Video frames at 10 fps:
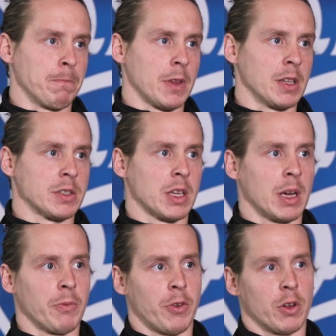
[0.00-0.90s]
it's
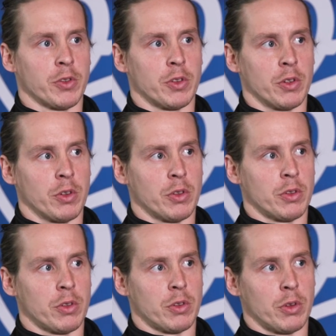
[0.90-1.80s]
time for us to
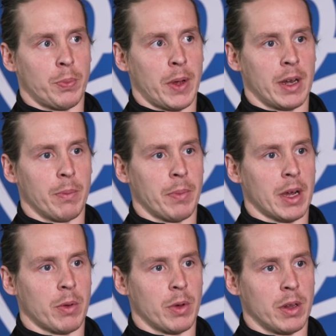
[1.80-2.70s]
pay them
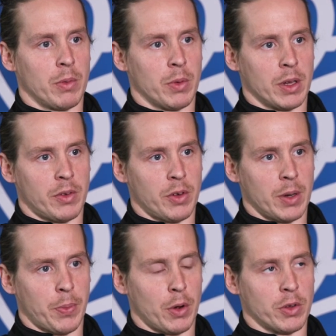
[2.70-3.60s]
back with
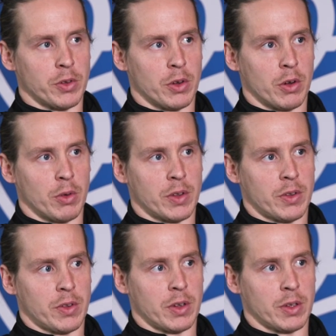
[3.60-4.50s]
3 points. You know,
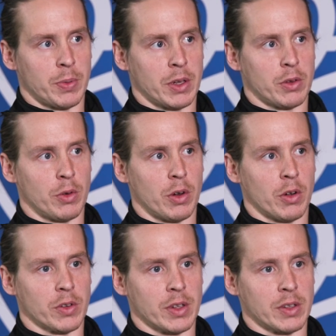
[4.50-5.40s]
it's been too
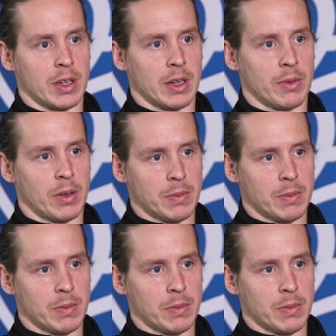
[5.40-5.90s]
long since that.